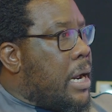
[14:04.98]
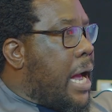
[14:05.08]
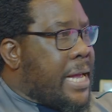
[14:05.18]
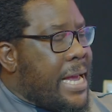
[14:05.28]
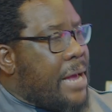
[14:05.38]

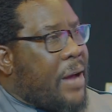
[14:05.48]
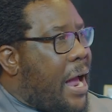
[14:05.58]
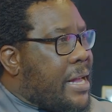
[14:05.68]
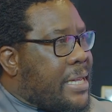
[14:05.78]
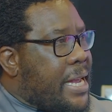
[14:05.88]
ever
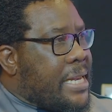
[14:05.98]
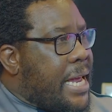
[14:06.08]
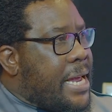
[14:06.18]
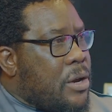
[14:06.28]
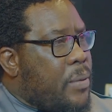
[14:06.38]
again
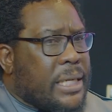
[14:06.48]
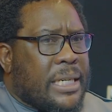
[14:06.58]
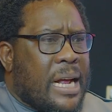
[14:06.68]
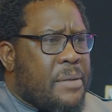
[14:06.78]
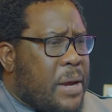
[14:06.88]
anyway. She
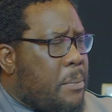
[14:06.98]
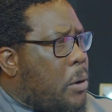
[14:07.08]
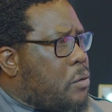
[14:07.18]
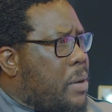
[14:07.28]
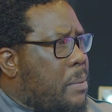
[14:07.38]
can't be a
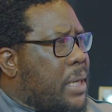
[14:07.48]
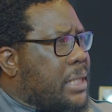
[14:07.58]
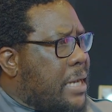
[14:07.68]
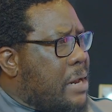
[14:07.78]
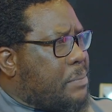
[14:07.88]
board member,
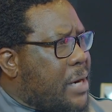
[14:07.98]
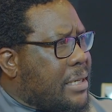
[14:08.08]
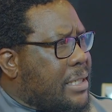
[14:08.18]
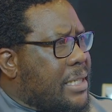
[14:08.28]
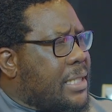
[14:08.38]
she can't
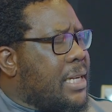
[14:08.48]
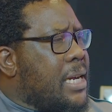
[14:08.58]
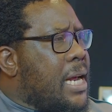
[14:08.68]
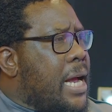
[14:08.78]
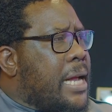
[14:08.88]
practice,
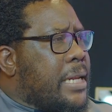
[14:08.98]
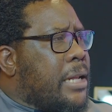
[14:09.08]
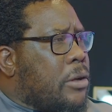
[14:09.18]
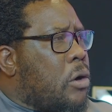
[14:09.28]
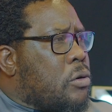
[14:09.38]
and
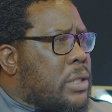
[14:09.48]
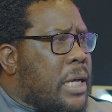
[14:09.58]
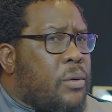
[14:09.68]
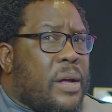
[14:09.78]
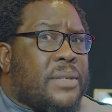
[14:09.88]
all those.
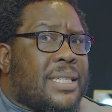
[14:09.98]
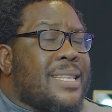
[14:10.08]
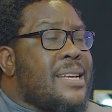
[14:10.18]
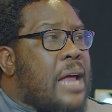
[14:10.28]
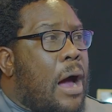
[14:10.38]
And we have
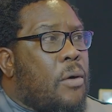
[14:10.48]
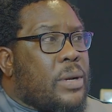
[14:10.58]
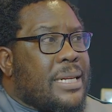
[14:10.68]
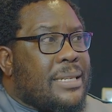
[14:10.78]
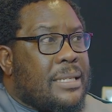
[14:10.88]
seen how
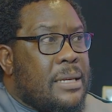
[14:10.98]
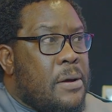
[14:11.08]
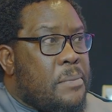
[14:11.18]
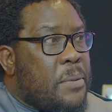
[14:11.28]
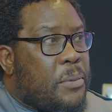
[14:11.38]
these
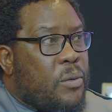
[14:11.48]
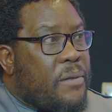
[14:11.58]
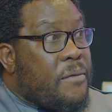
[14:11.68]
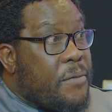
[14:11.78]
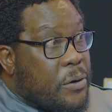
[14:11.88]
people were
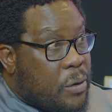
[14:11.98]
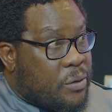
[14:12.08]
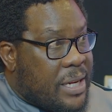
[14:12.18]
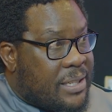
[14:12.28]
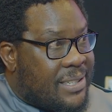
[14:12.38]

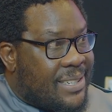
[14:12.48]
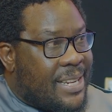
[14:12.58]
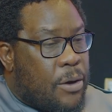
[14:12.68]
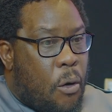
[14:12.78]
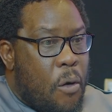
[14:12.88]
vigorous,
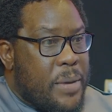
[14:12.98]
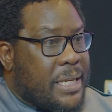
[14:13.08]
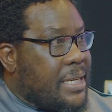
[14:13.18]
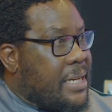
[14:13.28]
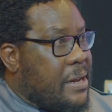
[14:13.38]
the
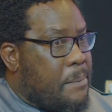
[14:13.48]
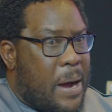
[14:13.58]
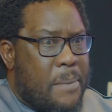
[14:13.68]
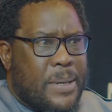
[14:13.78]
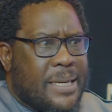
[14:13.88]
committee, the
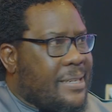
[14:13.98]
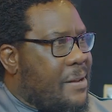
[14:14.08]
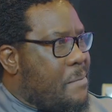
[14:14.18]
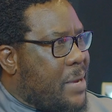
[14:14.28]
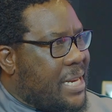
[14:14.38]
public,
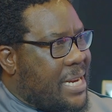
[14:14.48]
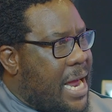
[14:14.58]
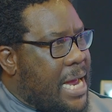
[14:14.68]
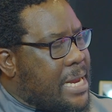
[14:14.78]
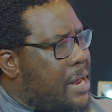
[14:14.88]
the
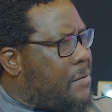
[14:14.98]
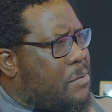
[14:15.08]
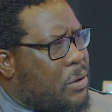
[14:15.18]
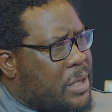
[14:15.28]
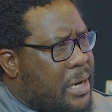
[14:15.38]
media, and
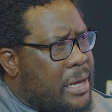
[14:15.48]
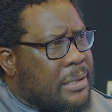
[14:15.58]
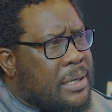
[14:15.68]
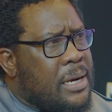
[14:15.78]
everybody else